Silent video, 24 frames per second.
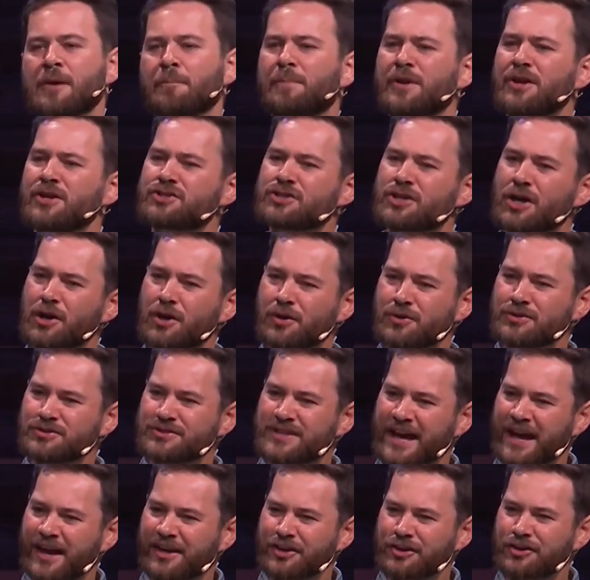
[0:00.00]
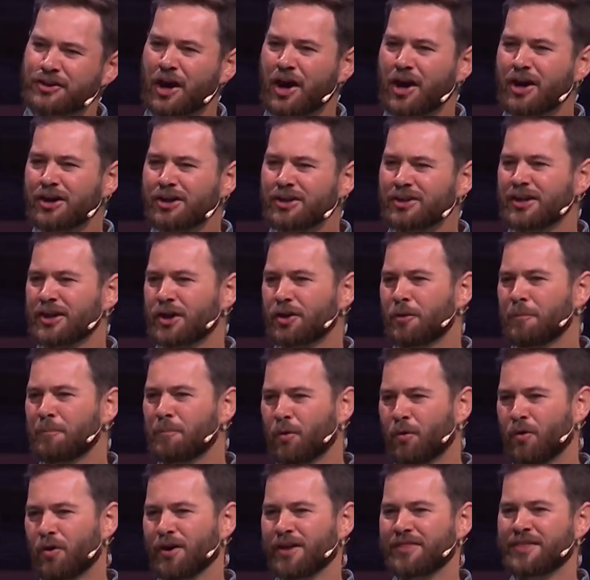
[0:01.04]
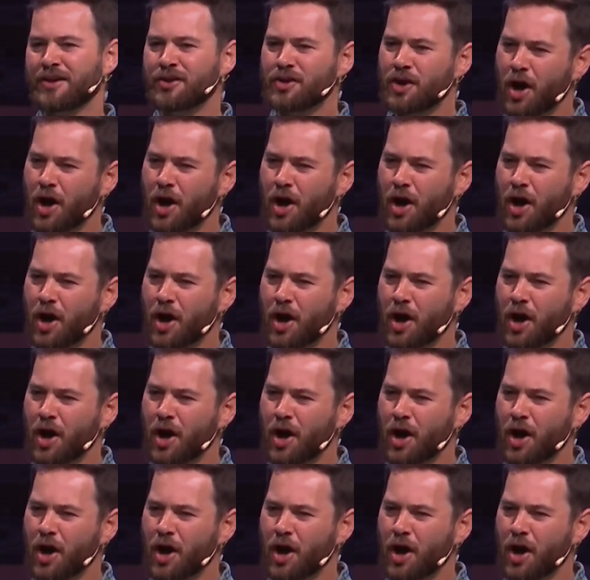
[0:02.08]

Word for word: but he chose that young little boy that